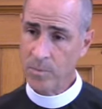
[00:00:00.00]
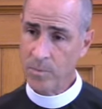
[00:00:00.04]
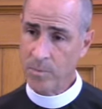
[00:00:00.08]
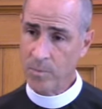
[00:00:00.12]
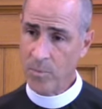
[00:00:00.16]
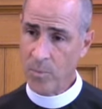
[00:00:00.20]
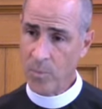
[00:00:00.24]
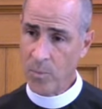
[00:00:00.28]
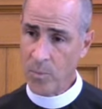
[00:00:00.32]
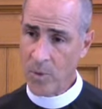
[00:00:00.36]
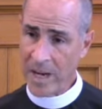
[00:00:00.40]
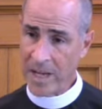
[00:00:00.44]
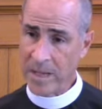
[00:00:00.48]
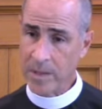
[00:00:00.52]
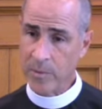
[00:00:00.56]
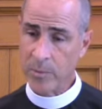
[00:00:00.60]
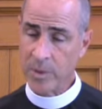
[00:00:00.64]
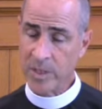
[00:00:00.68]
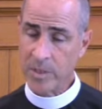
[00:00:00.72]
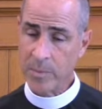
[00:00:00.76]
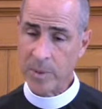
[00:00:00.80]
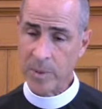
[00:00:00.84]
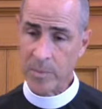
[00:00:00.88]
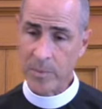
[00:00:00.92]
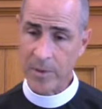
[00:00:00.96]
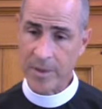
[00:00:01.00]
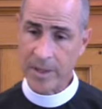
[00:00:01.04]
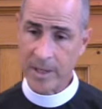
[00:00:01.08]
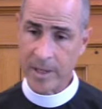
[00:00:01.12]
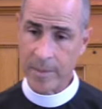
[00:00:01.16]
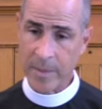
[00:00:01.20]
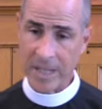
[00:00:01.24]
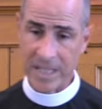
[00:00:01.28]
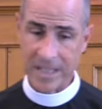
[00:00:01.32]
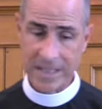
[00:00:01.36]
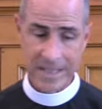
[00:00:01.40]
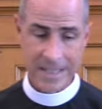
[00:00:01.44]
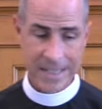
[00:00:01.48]
way in which people think
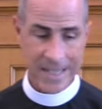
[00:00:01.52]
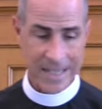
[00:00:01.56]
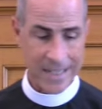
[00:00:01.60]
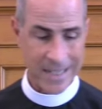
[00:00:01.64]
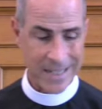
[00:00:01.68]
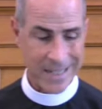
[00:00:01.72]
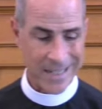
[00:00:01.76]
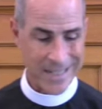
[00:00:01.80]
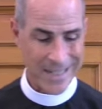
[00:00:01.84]
about standing